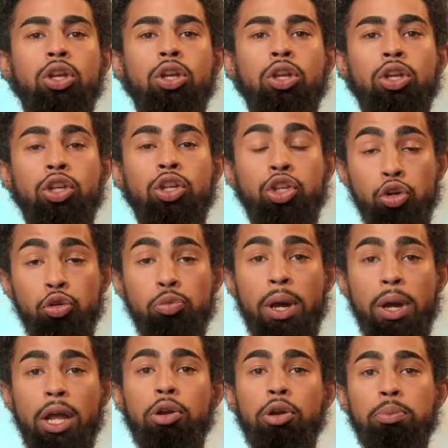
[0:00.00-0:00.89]
you
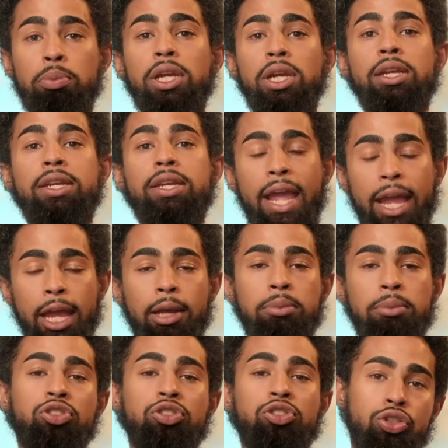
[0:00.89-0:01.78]
better be damn
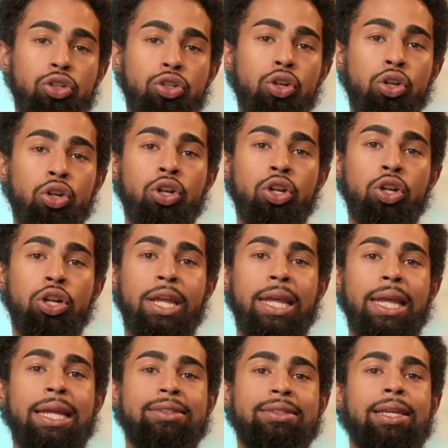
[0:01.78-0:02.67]
sure
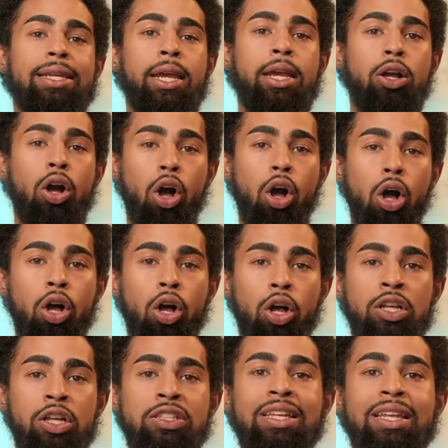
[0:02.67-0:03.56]
it's a
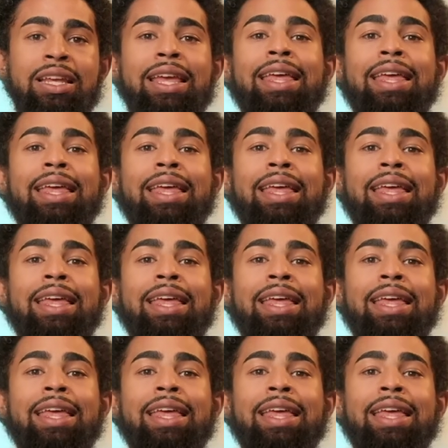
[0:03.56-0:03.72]
cause